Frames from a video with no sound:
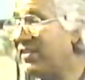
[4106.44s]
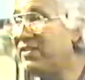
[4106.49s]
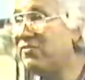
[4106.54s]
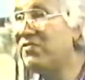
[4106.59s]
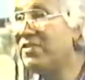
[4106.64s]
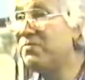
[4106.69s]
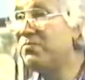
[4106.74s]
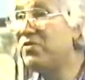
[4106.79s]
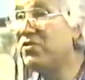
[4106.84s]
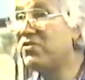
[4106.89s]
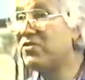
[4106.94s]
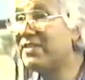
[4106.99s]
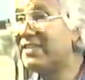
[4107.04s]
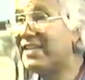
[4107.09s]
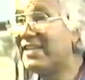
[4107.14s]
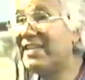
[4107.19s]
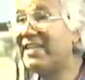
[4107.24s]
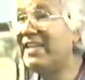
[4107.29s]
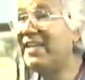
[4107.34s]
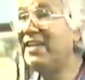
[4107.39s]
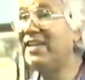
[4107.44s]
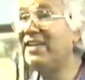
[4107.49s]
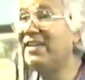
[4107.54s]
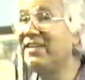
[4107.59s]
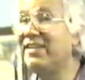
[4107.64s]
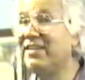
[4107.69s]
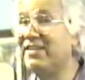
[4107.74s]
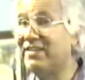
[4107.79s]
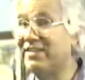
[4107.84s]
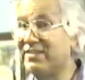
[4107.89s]
He rebuked
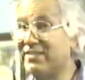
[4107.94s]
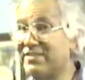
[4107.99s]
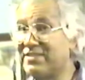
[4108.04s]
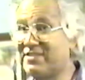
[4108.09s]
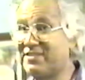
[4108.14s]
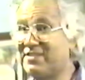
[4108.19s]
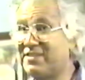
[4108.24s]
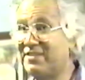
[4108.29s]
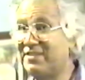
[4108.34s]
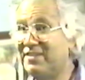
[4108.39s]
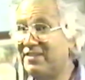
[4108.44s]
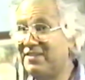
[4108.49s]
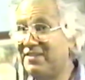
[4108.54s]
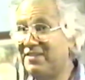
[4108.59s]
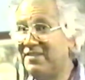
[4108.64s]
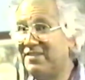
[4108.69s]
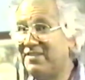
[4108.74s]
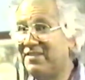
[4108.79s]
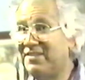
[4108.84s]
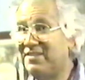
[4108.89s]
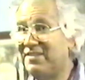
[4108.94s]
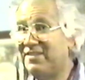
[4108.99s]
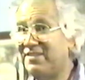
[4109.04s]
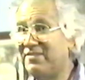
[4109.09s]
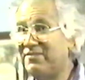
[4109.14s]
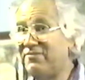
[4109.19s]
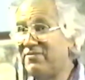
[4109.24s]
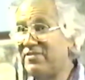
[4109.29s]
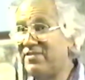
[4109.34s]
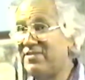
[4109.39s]
kings
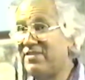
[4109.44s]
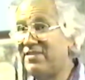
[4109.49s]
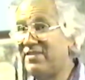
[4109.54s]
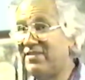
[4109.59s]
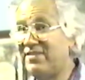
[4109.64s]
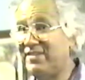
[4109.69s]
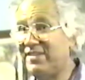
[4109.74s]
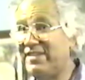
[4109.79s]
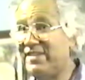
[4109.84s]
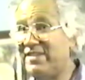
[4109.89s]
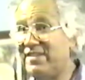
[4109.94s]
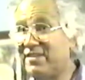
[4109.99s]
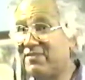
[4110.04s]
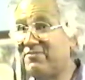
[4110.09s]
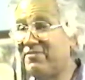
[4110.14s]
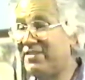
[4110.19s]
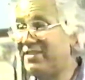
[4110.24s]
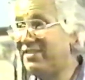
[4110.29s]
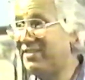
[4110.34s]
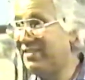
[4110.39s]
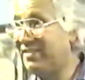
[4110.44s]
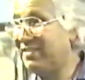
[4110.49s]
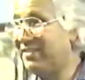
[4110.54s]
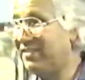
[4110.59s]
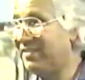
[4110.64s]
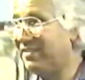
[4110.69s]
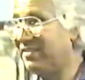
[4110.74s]
for their iniquity.